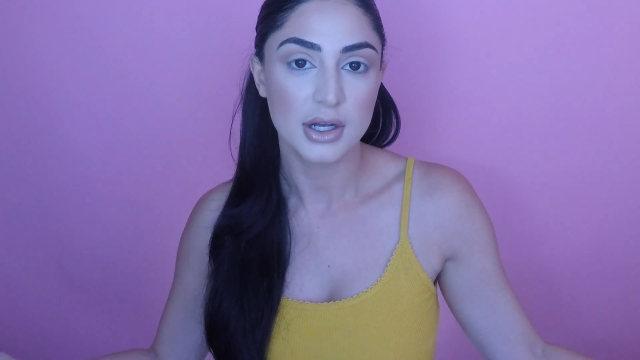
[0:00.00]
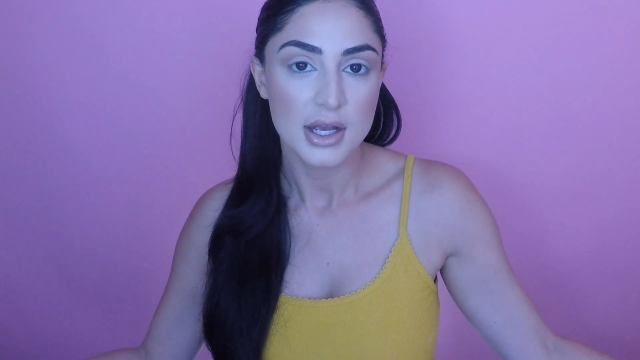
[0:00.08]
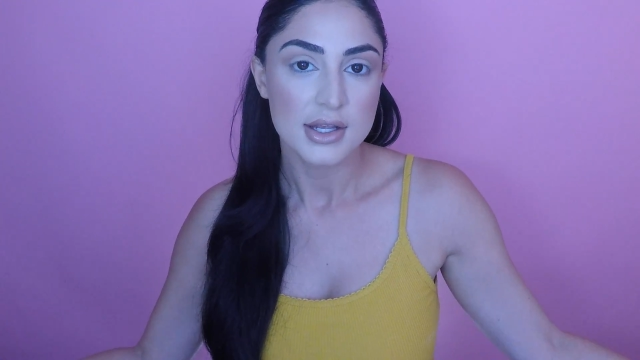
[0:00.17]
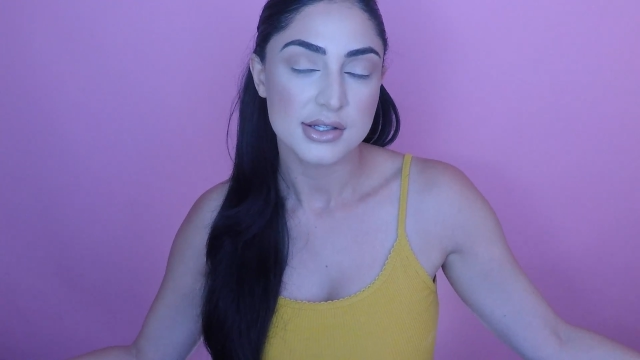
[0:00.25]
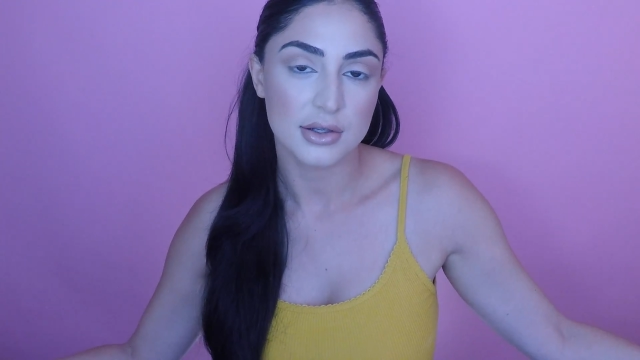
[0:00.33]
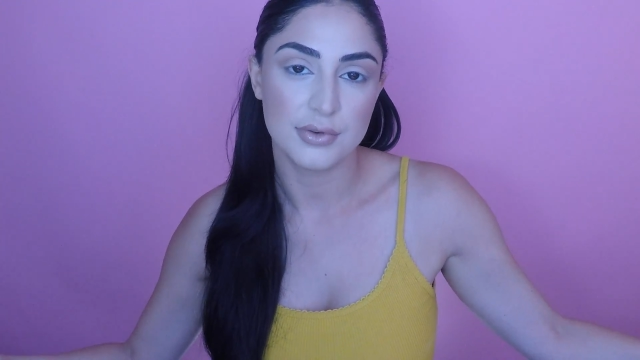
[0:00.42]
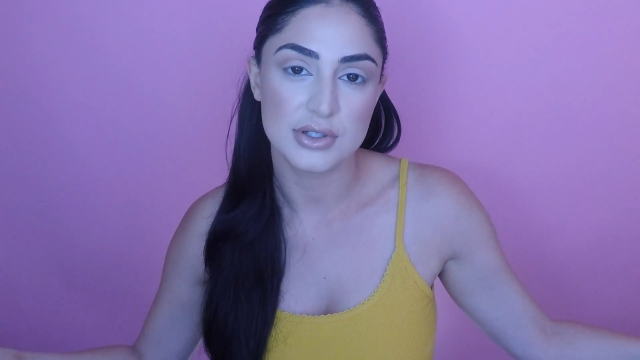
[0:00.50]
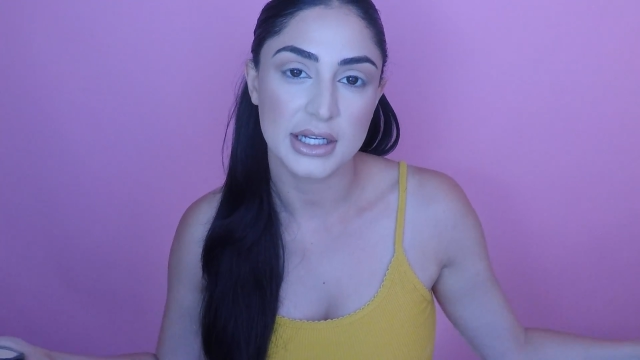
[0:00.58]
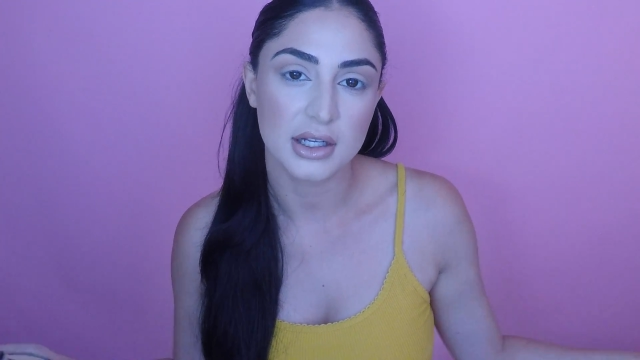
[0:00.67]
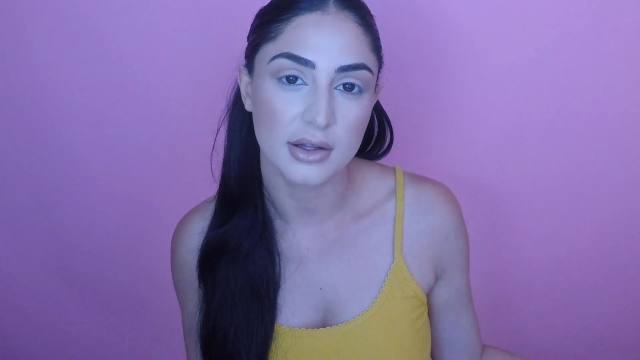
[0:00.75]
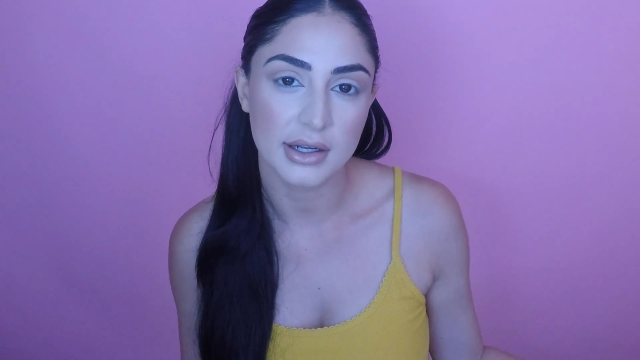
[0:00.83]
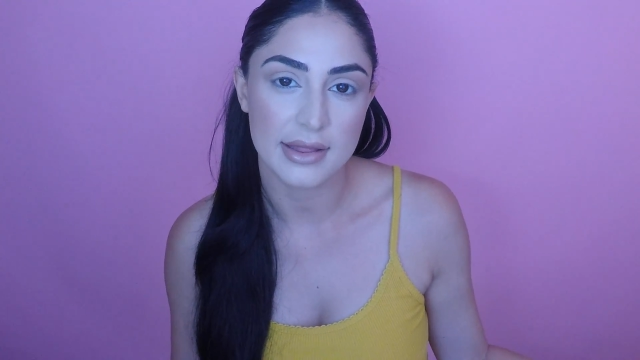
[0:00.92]
So if you take a
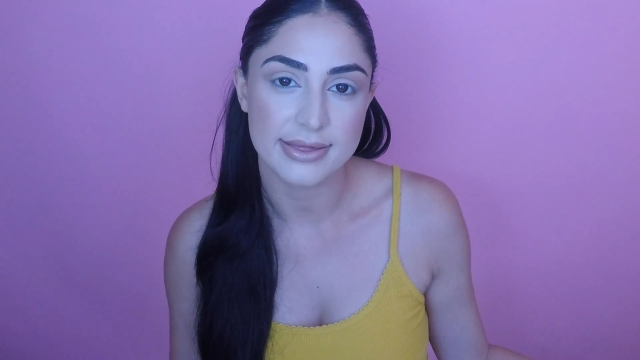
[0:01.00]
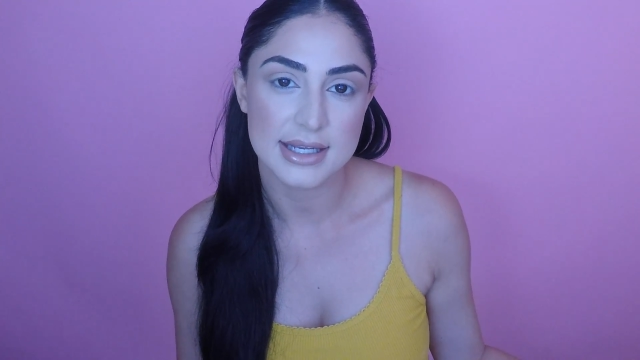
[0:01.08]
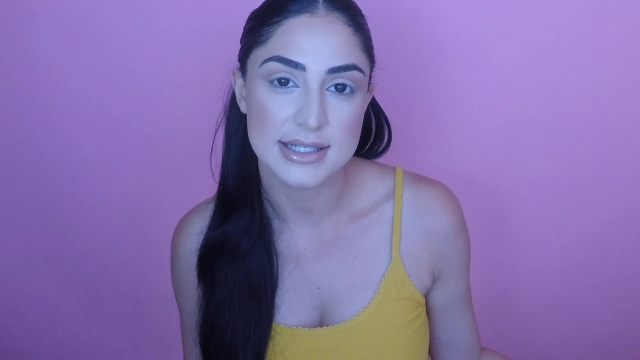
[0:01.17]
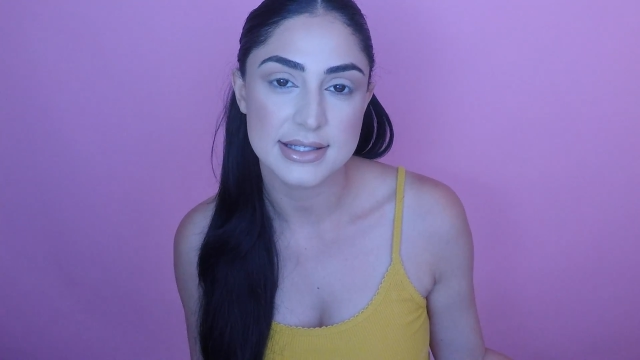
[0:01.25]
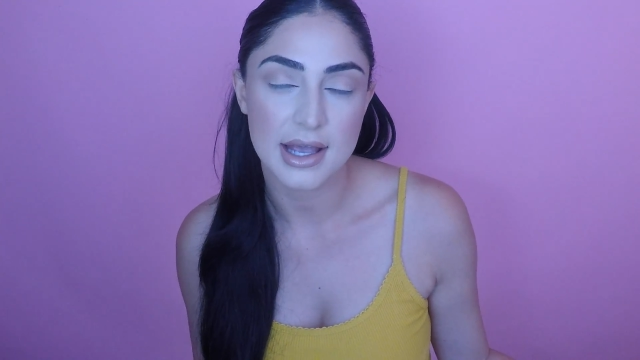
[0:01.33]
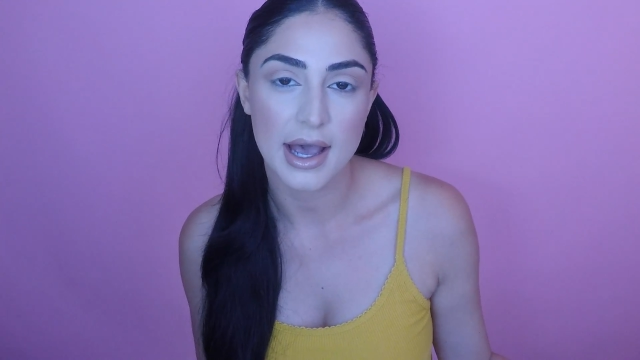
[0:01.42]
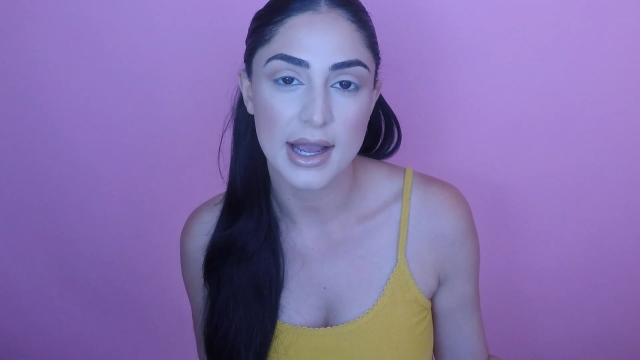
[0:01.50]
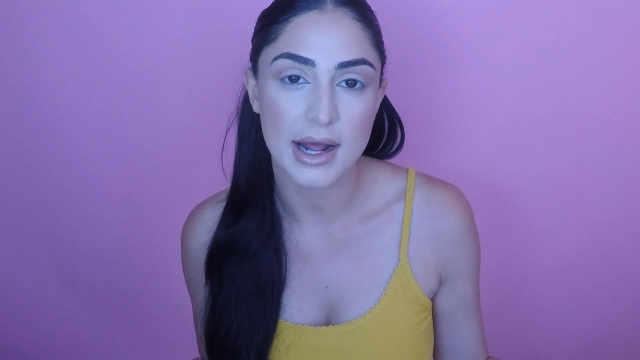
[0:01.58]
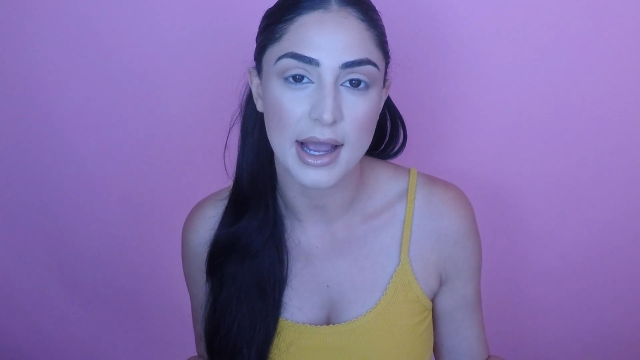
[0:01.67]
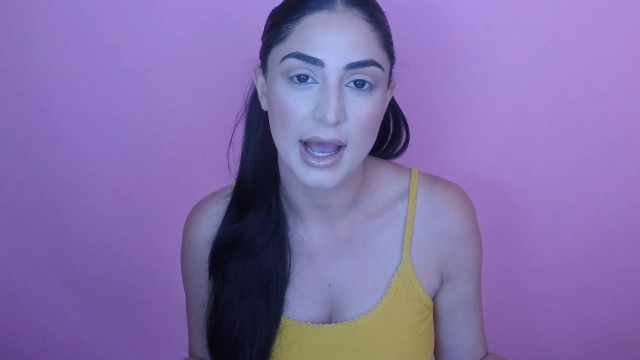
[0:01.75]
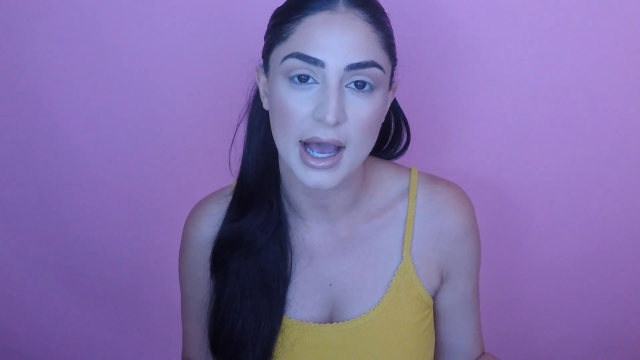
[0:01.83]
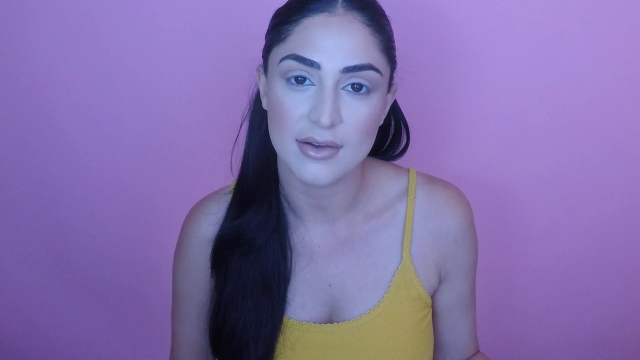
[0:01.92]
look at this side, I
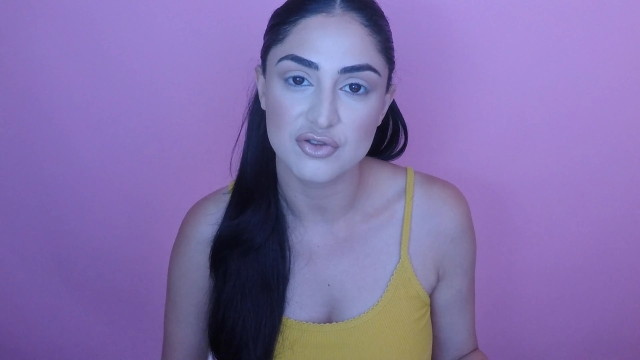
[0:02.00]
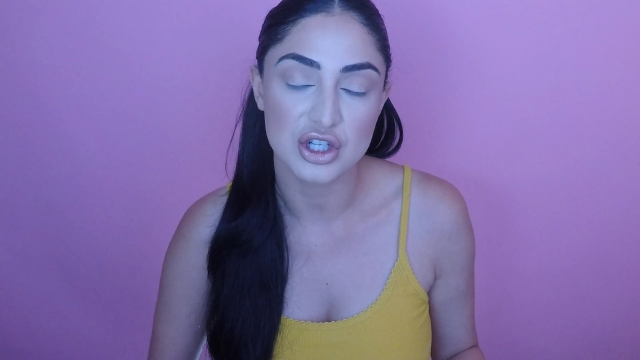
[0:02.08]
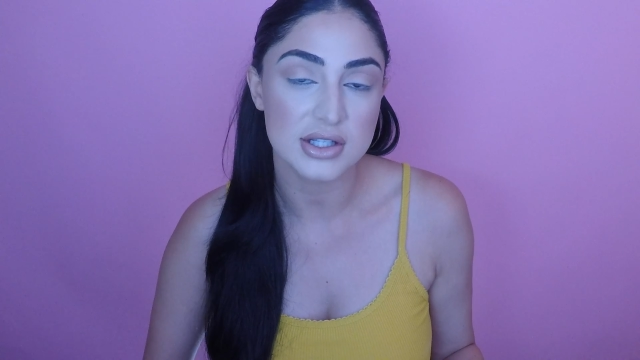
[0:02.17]
have just